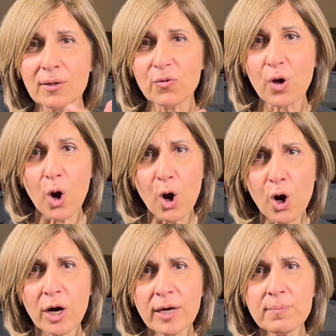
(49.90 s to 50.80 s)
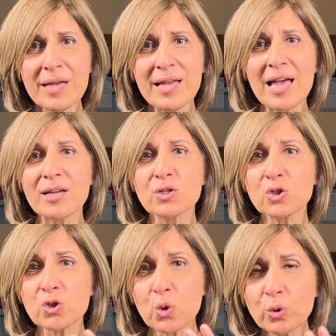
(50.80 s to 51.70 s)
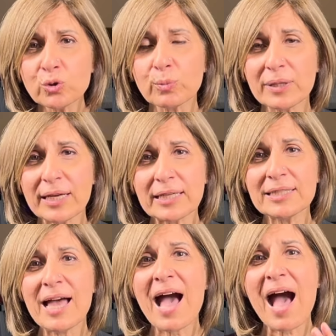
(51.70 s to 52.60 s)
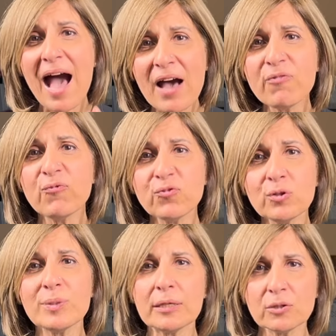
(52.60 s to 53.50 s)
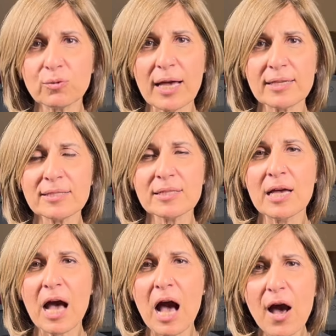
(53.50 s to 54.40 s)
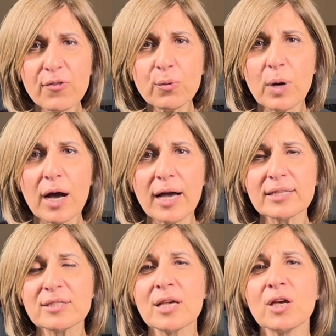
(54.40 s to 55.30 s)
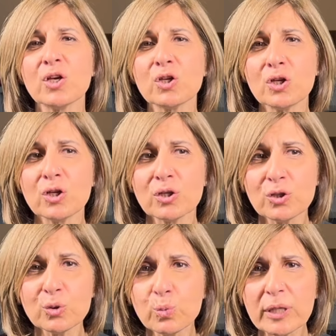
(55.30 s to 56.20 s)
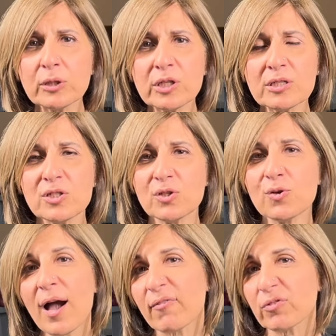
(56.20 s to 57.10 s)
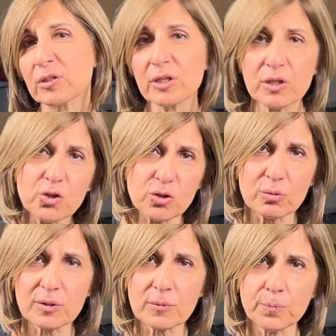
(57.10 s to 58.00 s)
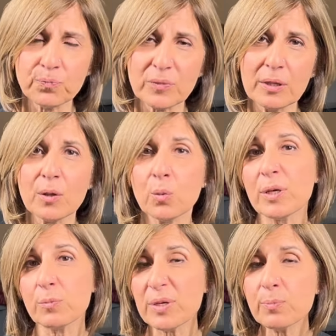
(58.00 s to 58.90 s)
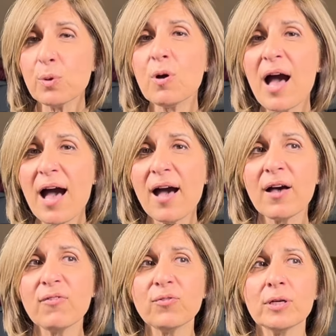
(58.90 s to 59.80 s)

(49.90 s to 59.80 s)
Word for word: the arm, shoulder blade have to be addressed. Otherwise, you will continue having the issues. When people have